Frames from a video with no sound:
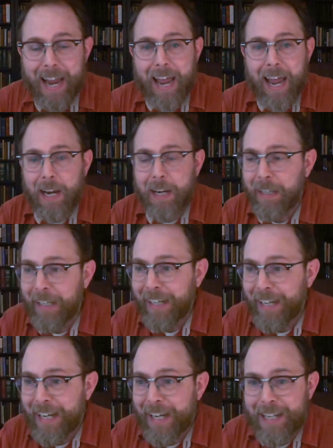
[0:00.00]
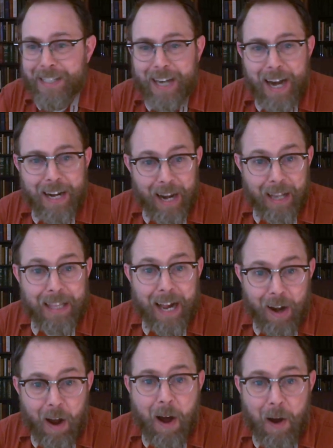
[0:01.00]
And it's kind of like
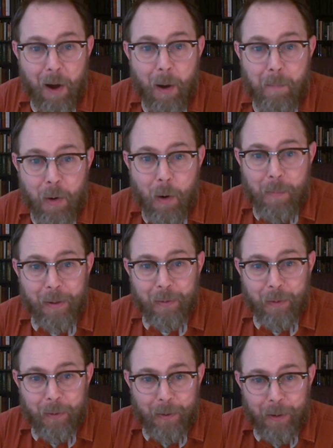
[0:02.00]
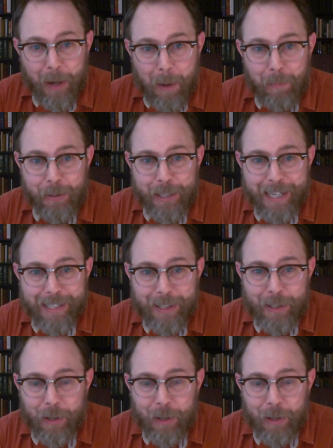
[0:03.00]
that aha moment a couple seasons